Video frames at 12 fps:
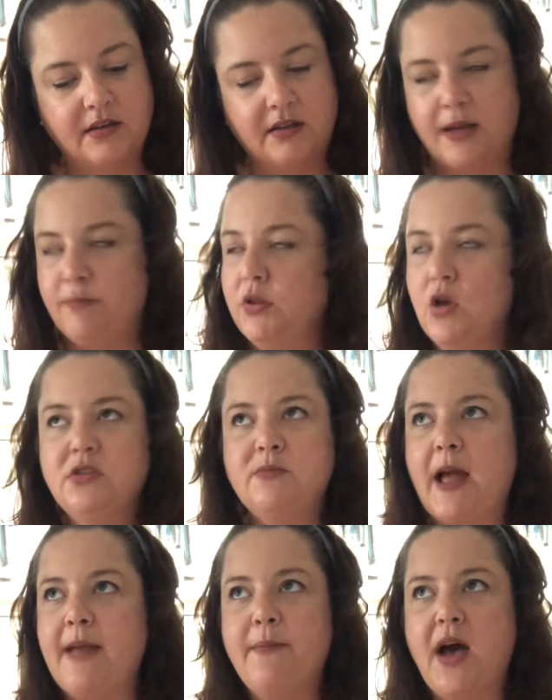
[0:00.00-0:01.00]
It blows
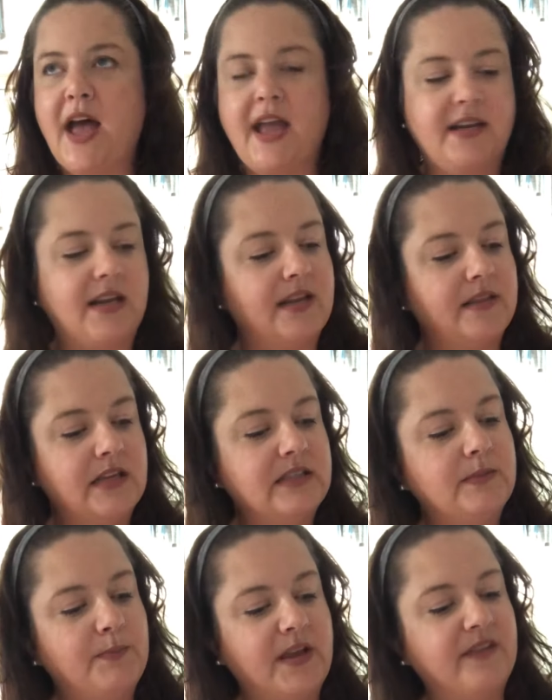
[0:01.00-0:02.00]
my mind, and
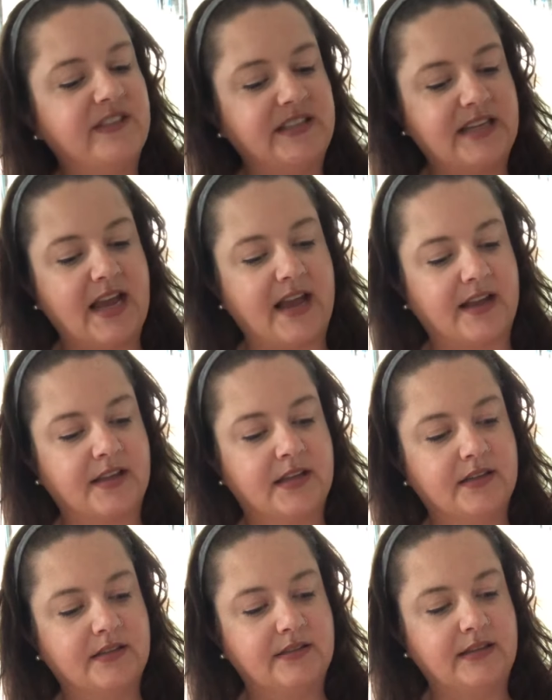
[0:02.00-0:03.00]
this big of a deck
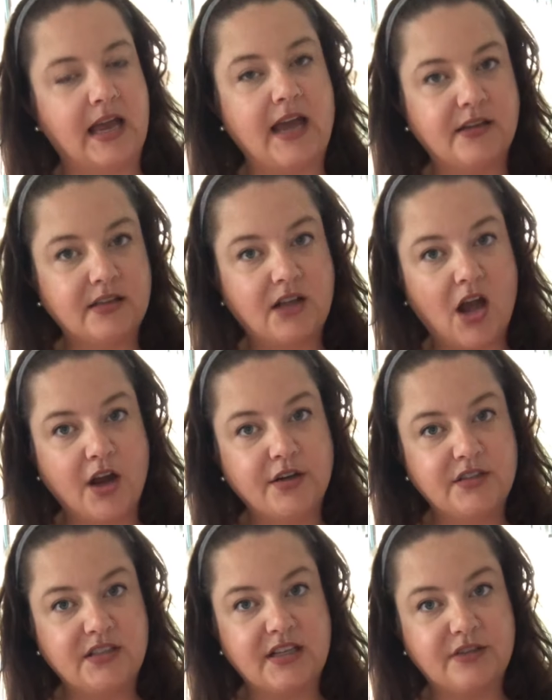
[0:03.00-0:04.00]
that
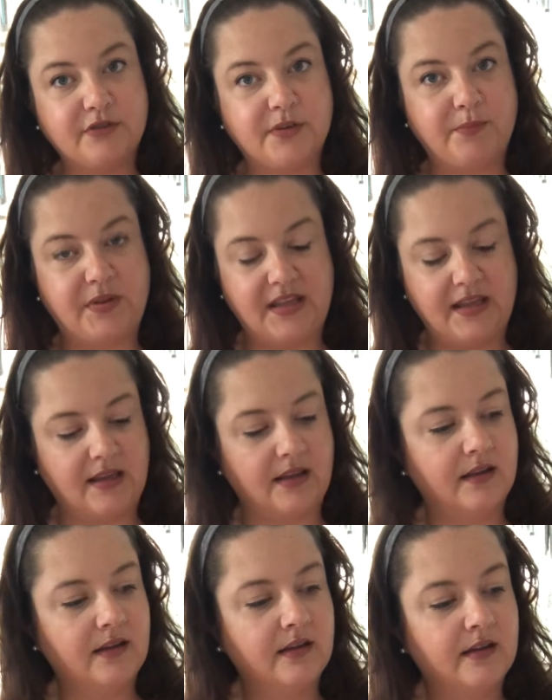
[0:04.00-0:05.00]
cards can repeat.
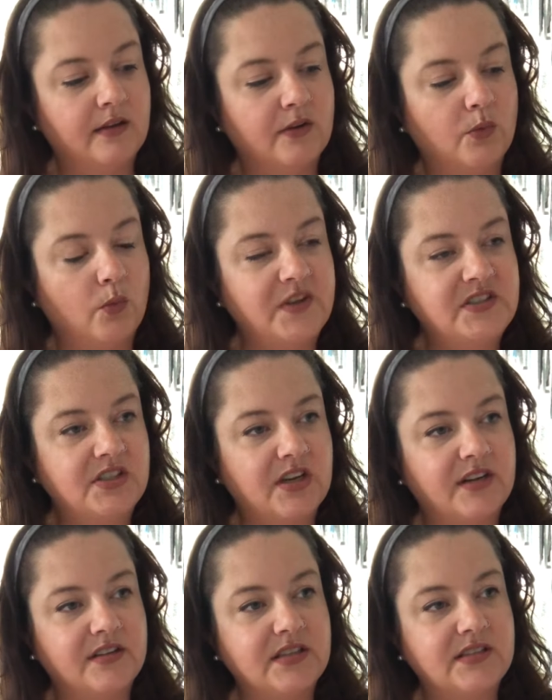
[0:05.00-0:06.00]

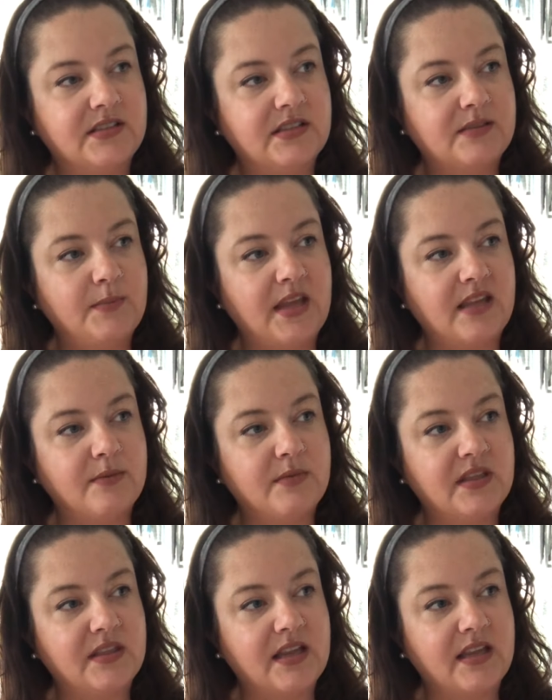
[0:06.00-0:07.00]
Winter, this is making
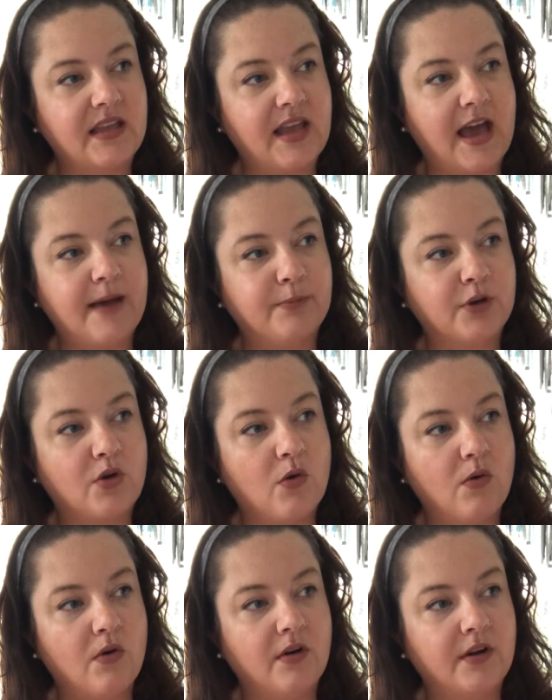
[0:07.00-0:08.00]
me think
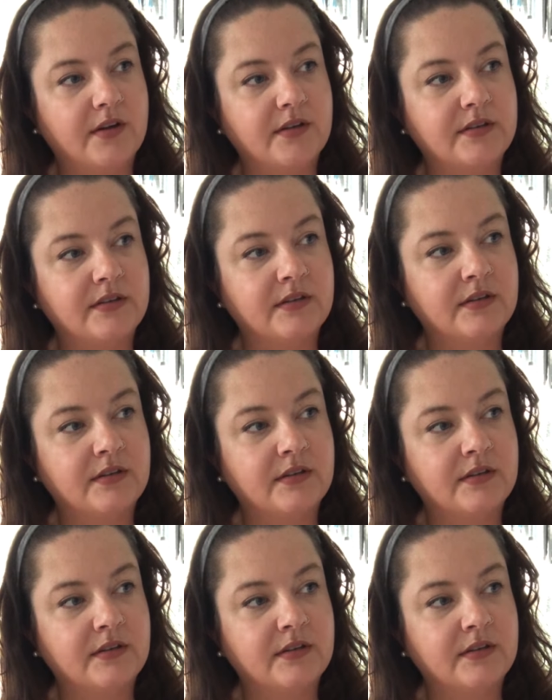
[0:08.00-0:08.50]
Capricorn.